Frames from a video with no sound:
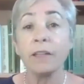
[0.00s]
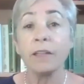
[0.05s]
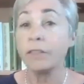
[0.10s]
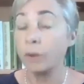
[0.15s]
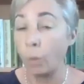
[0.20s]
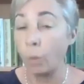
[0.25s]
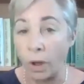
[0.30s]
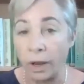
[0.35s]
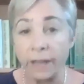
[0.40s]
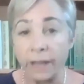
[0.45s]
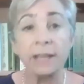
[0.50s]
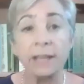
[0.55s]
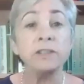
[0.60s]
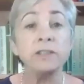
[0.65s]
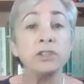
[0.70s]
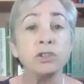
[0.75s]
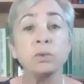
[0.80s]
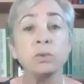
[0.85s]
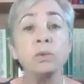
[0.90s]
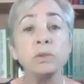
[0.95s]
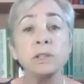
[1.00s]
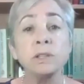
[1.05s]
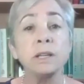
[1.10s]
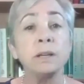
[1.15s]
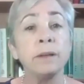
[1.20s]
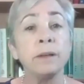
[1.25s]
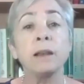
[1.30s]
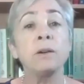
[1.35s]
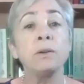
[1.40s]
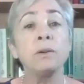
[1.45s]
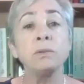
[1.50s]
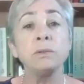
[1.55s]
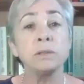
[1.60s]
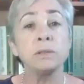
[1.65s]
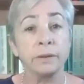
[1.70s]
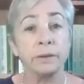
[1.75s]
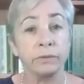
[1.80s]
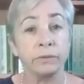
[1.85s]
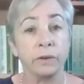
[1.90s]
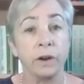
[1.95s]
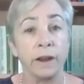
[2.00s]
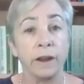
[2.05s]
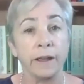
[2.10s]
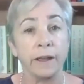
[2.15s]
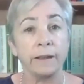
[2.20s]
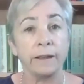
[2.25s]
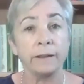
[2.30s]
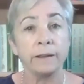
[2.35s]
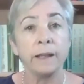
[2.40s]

that want to get to Jerusalem, Al-Quds on Friday.